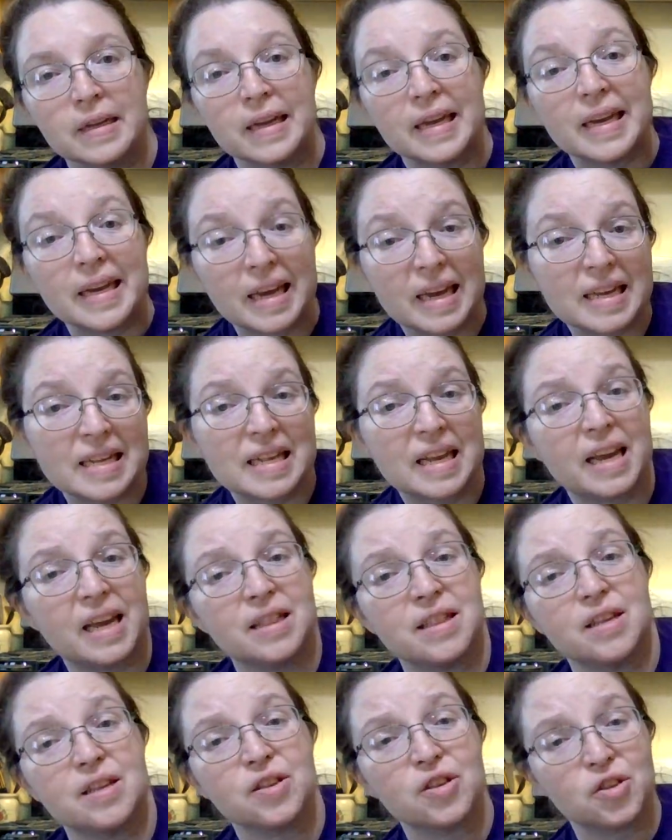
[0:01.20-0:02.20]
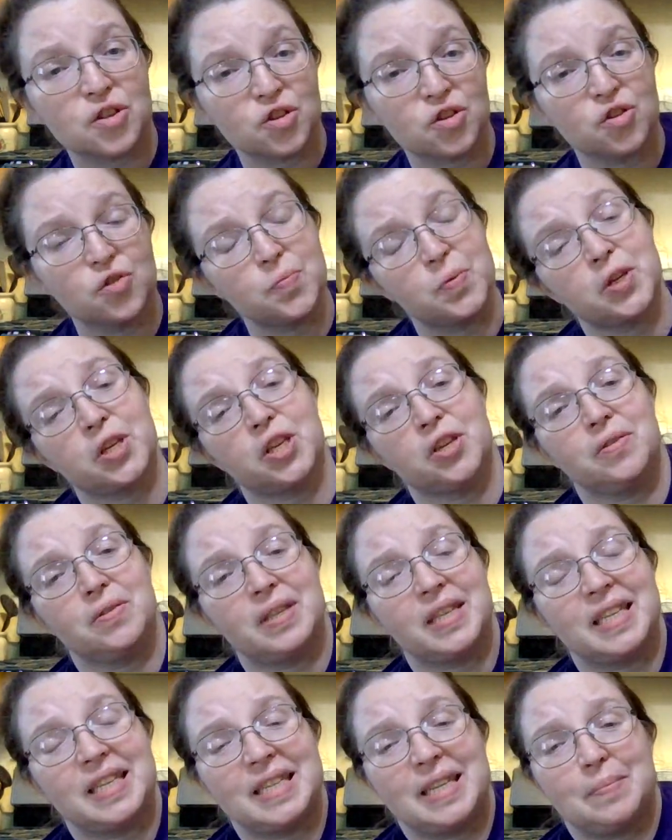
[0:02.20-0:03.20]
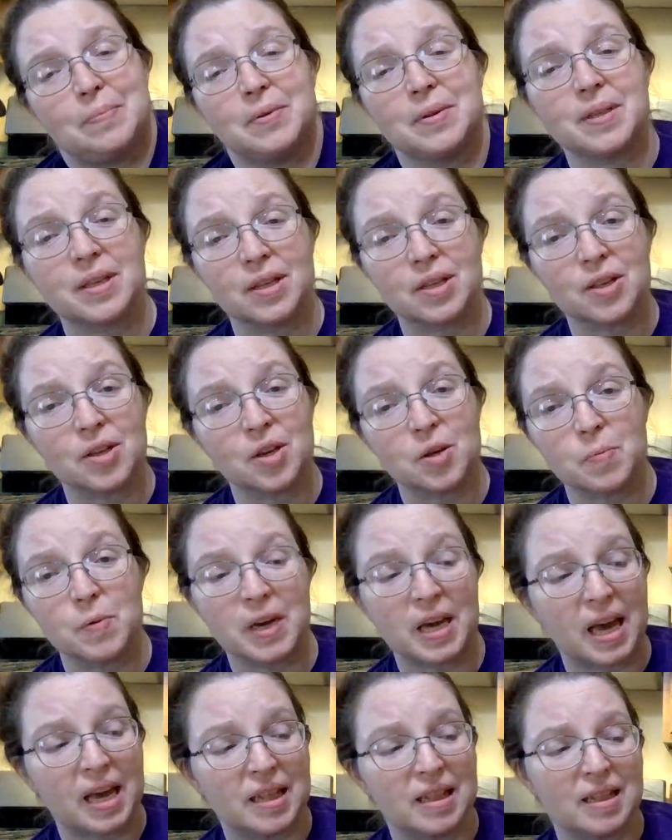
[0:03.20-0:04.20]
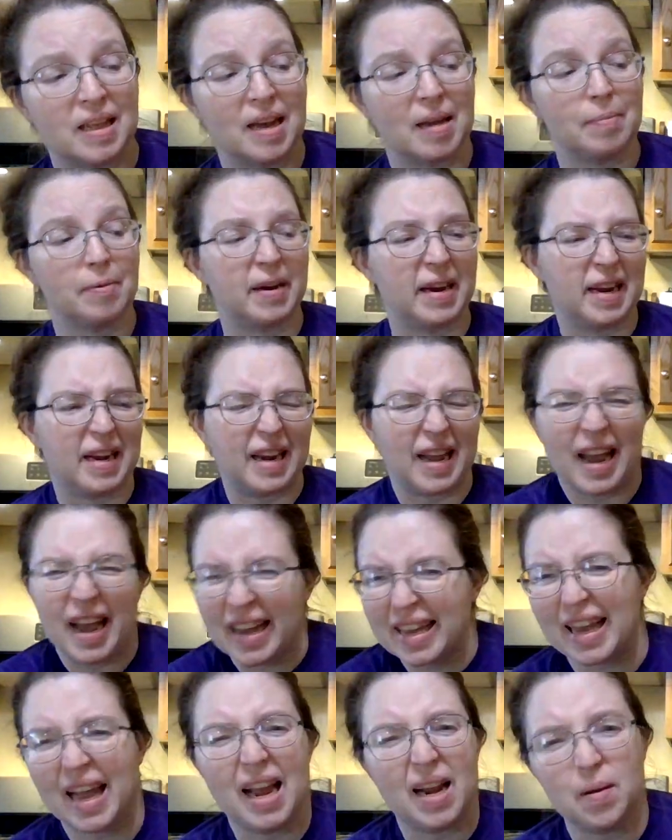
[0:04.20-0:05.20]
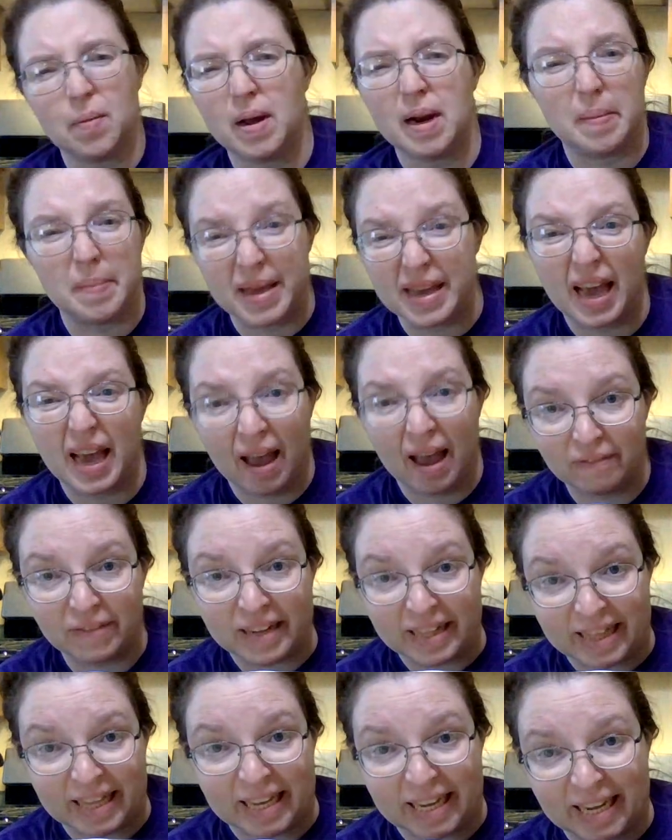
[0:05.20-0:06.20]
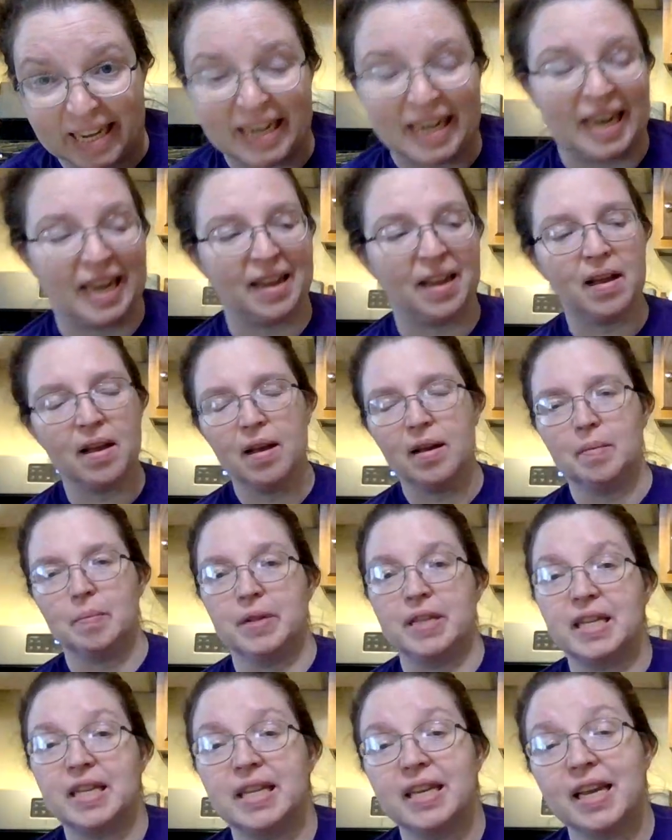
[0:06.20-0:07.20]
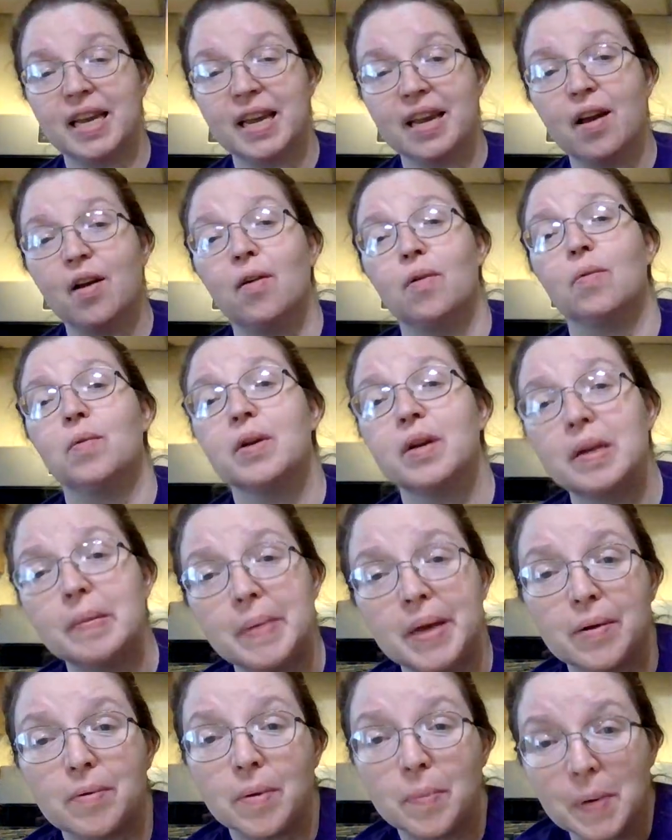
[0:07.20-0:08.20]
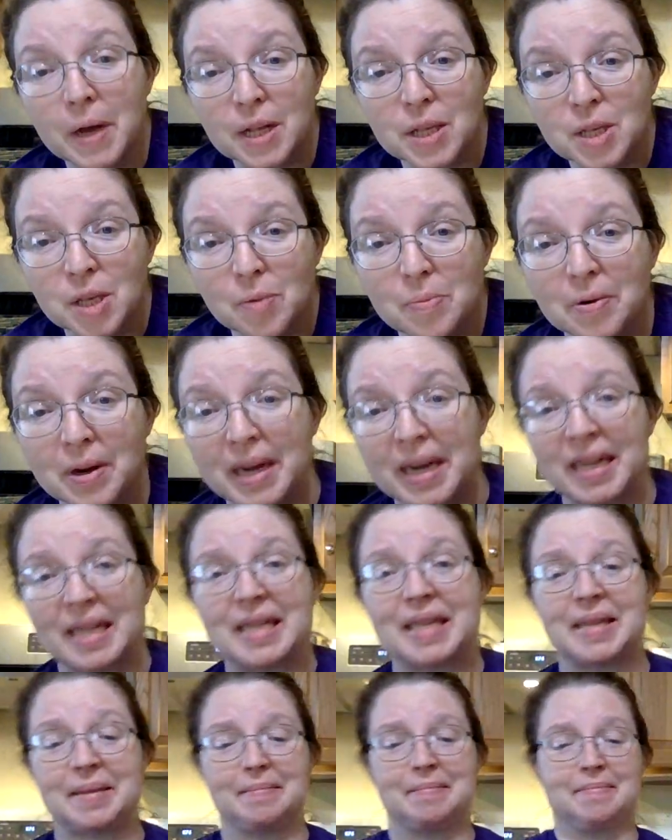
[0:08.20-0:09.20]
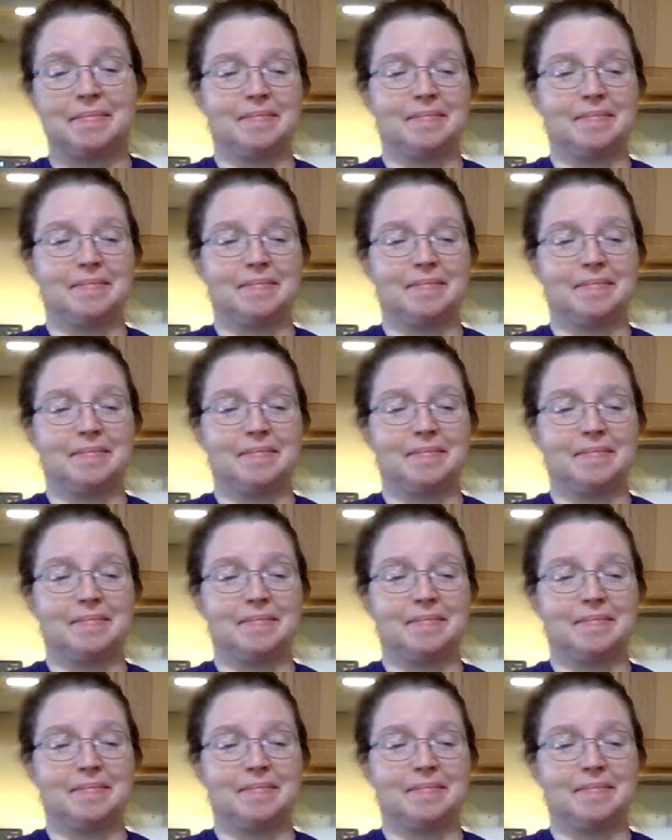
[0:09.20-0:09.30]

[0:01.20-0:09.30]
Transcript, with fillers: hey guys, I got this super cute Disney Princess Cookbook out of the library and I kind of want to make everything in it. But today, we're going to make Rapunzel braids.